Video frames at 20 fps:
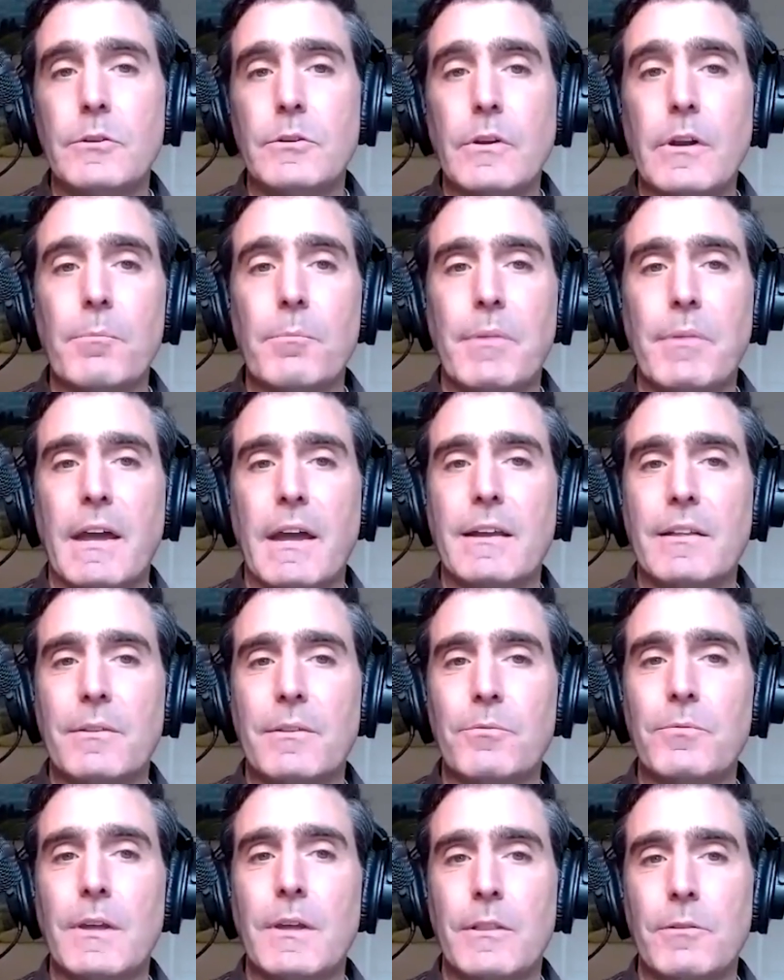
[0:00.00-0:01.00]
do come back
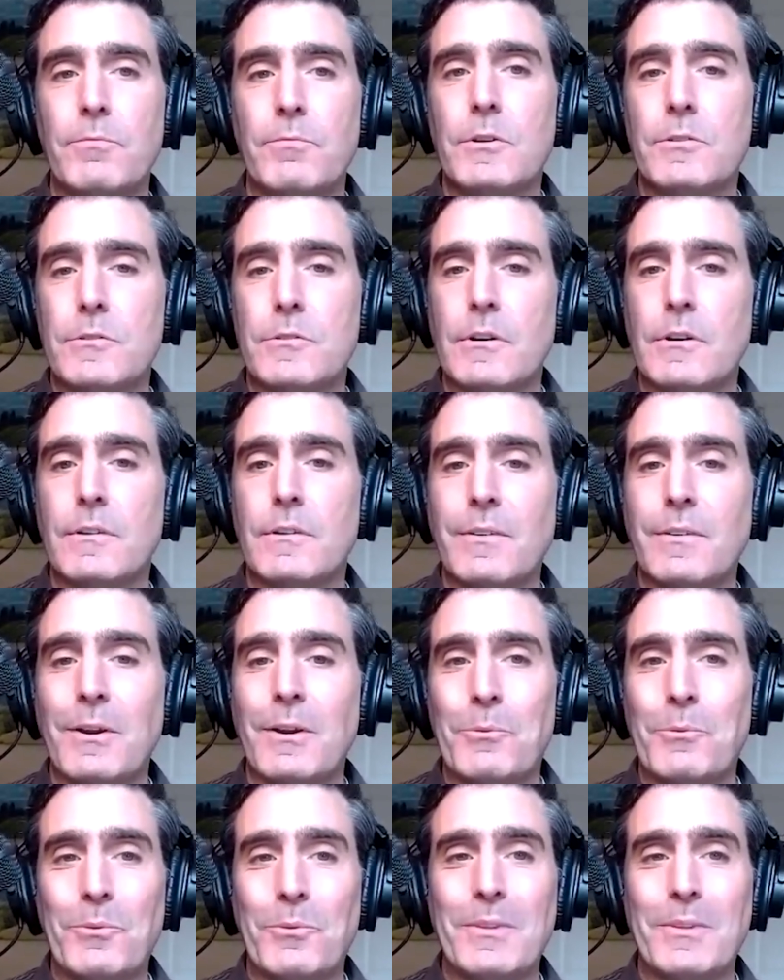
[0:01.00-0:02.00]
in the future,
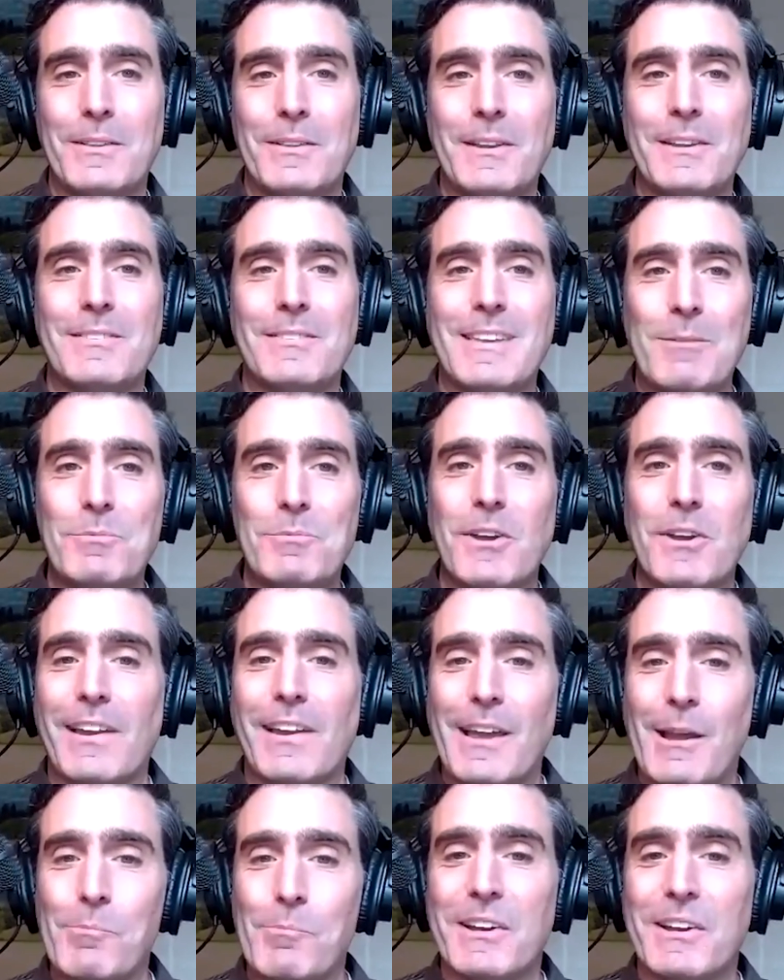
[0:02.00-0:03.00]
and let's keep
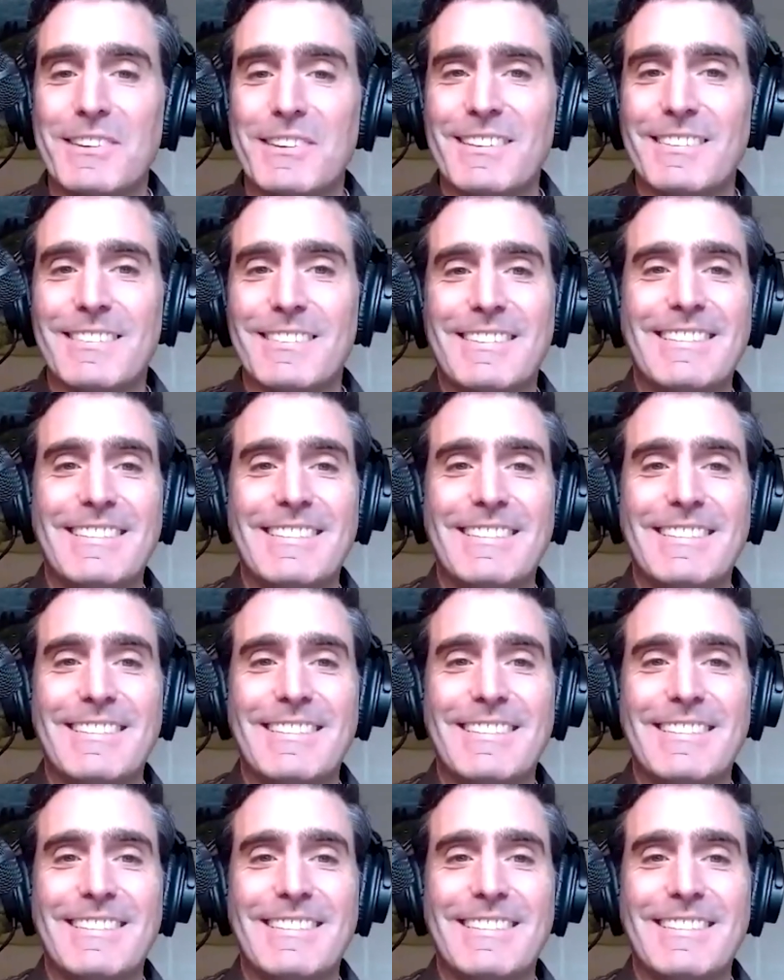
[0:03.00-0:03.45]
talking about this.